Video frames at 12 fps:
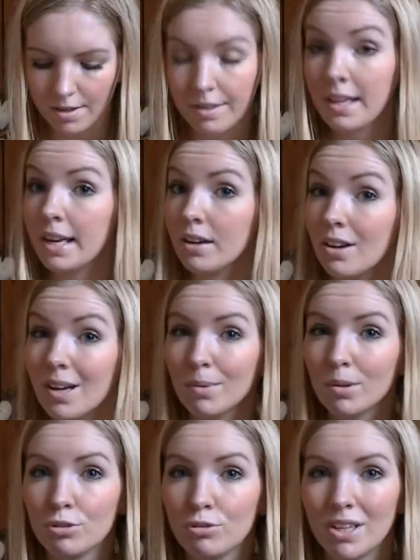And then I got a
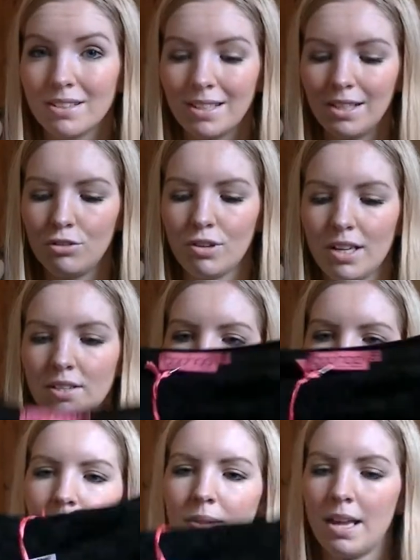more dressy dress
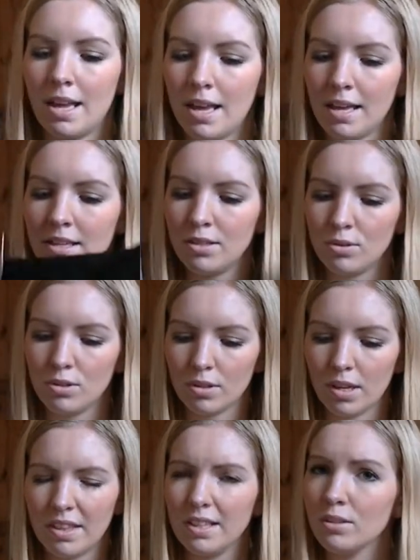from there. And this was,
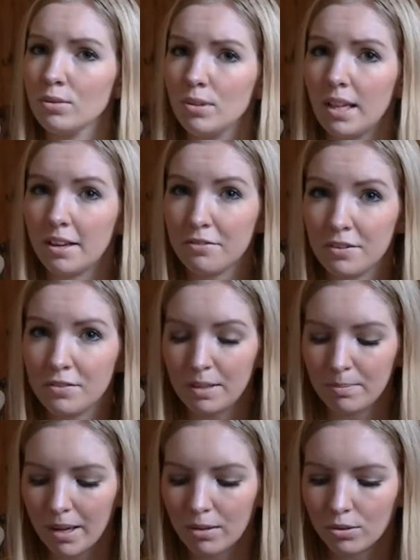I think this was only like
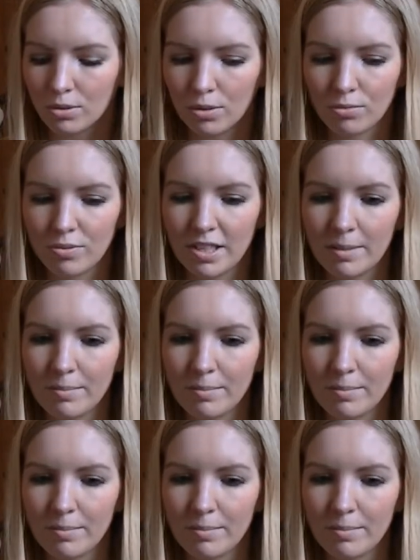£15, so I was really